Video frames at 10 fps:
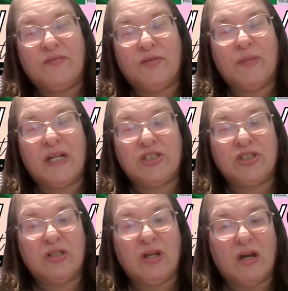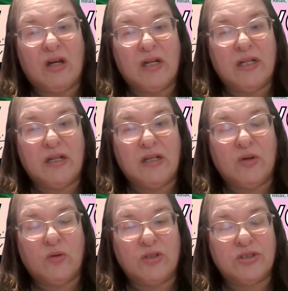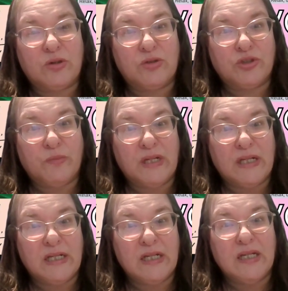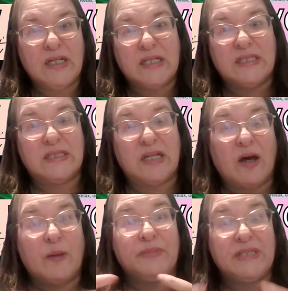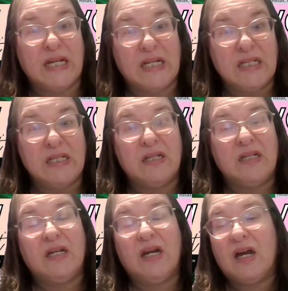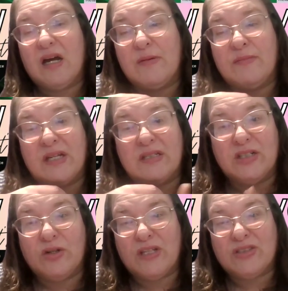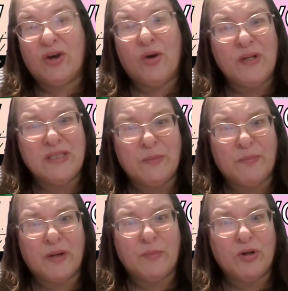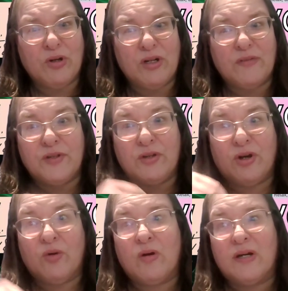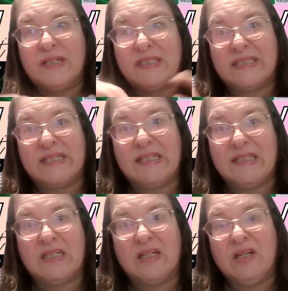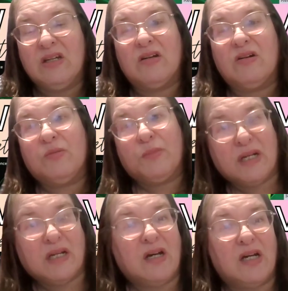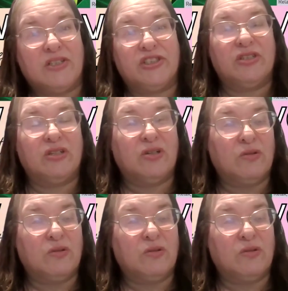information on your social media is updated. That's always a bummer if you go on and see that, oh my gosh,